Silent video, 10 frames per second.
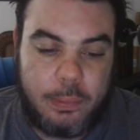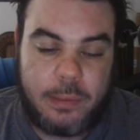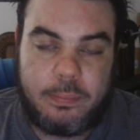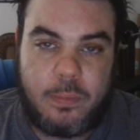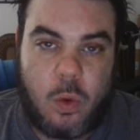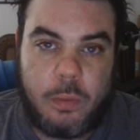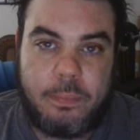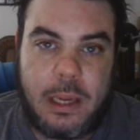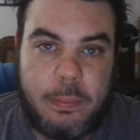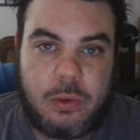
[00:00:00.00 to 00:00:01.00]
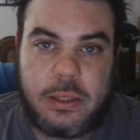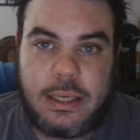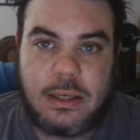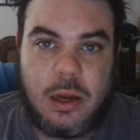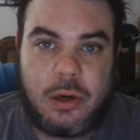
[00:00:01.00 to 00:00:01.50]
but more people
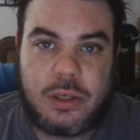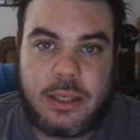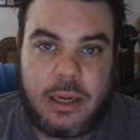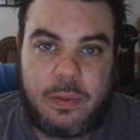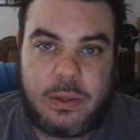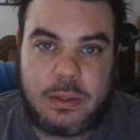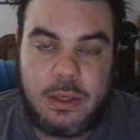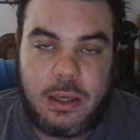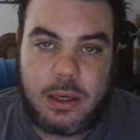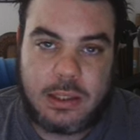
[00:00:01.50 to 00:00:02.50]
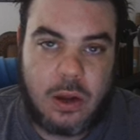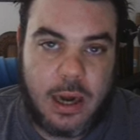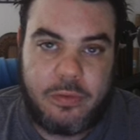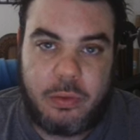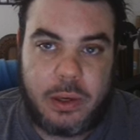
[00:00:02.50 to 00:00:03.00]
need to understand this because
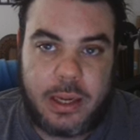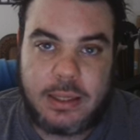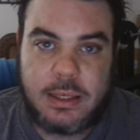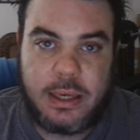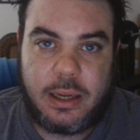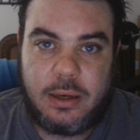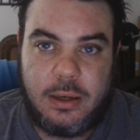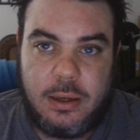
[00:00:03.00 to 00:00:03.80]
not everyone gets it yet.